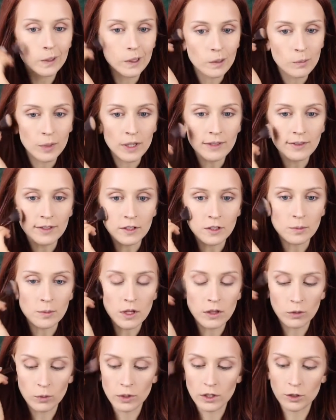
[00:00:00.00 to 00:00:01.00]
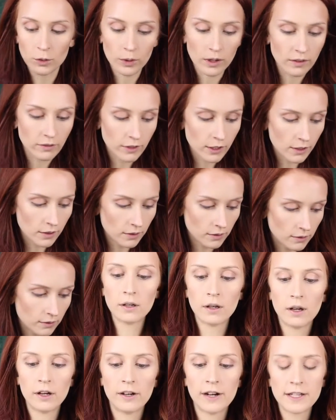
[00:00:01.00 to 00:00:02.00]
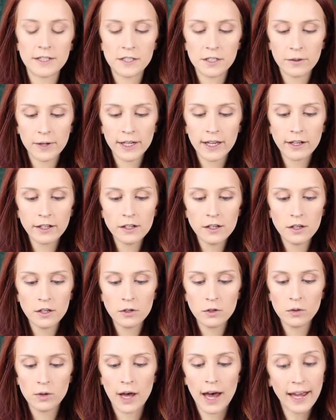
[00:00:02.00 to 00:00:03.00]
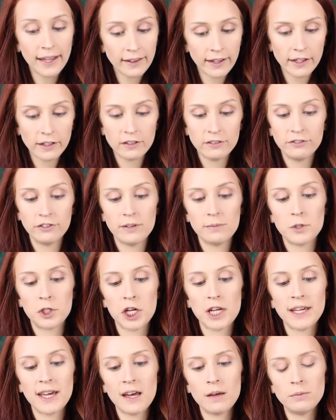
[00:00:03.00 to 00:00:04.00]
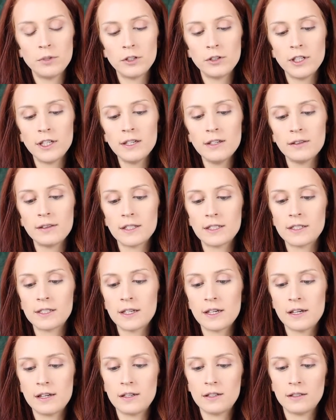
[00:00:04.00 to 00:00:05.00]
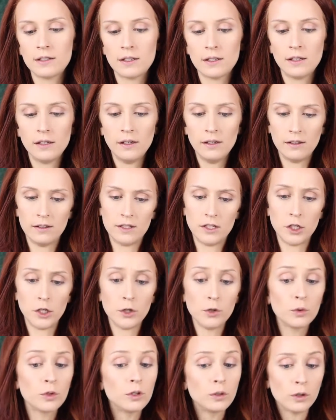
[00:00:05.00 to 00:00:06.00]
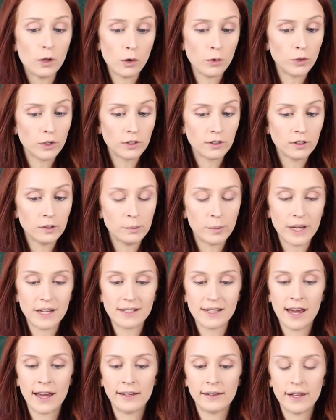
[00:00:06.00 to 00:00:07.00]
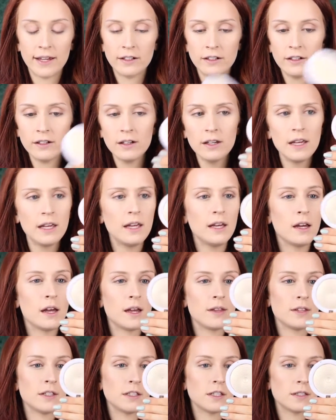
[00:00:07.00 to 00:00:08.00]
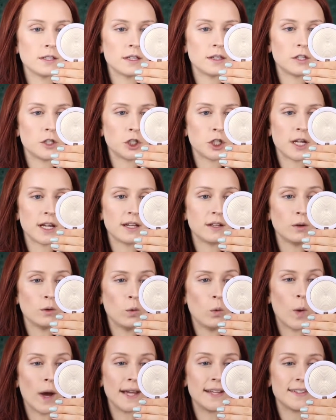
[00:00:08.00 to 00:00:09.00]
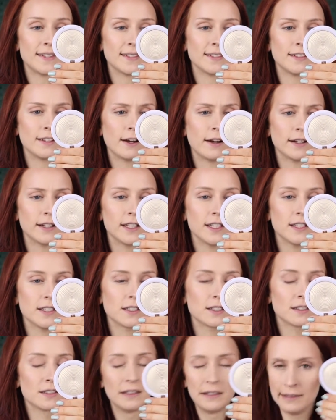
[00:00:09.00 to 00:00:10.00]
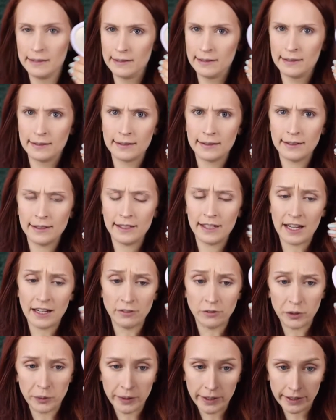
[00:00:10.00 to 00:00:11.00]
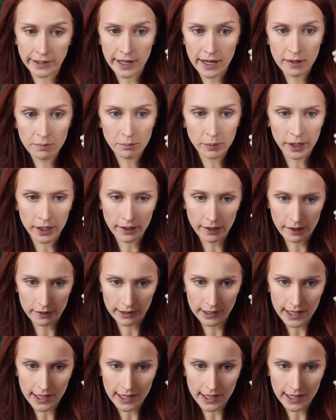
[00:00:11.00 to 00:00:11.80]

really beat the Smith 112 though. All right, so I got a new highlighter from JCat Beauty. This is You Glow Girl Baked Highlighter, and this is in the shade White Goddess. Kind of a weird name, but all